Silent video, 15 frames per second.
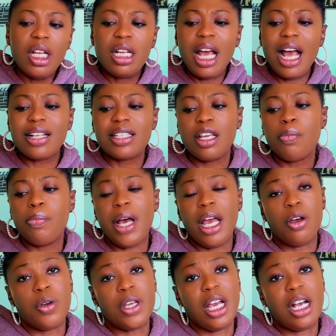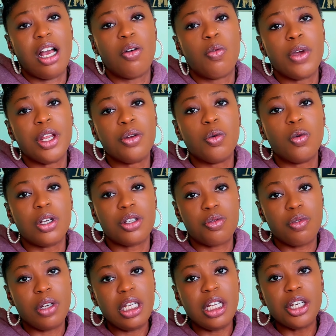The acting by Onyeka Onwenu was
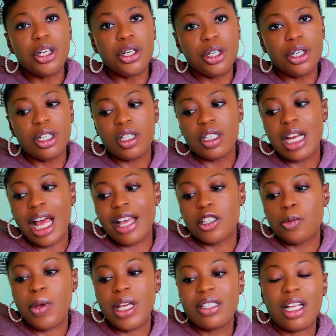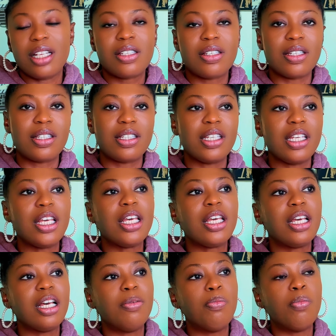really good. I expected to
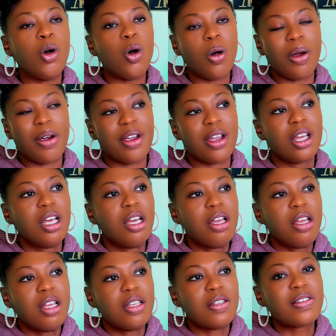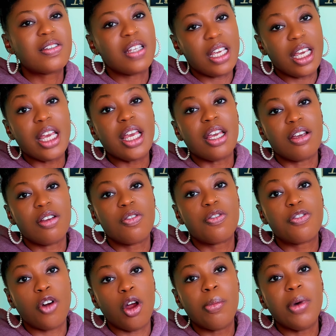see more singing
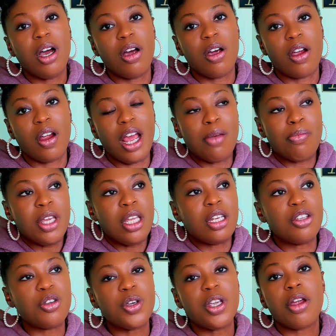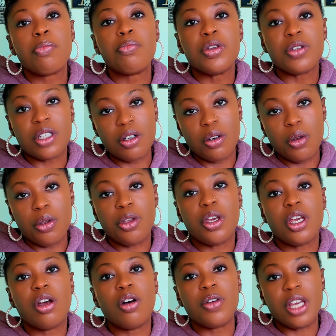from her. I mean, you hear musical, you
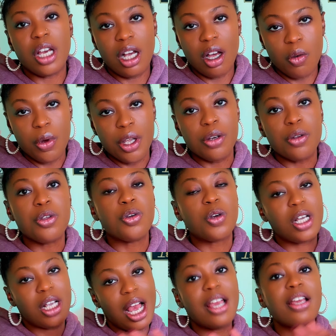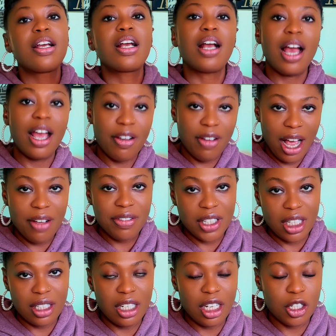hear Onyeka Onwenu, you can't, can't have
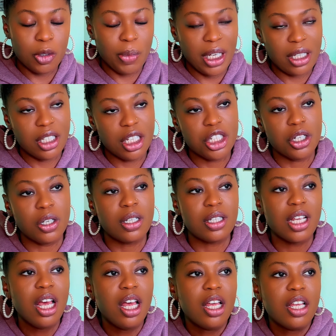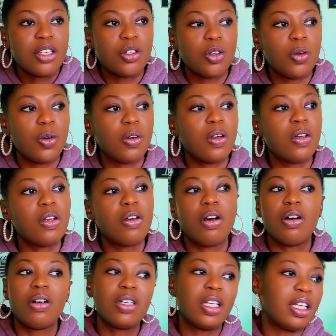certain expectations. So
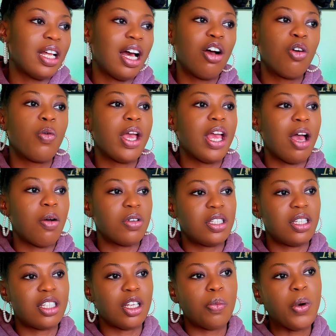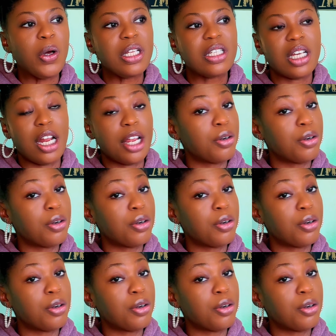in that way, I was disappointed. I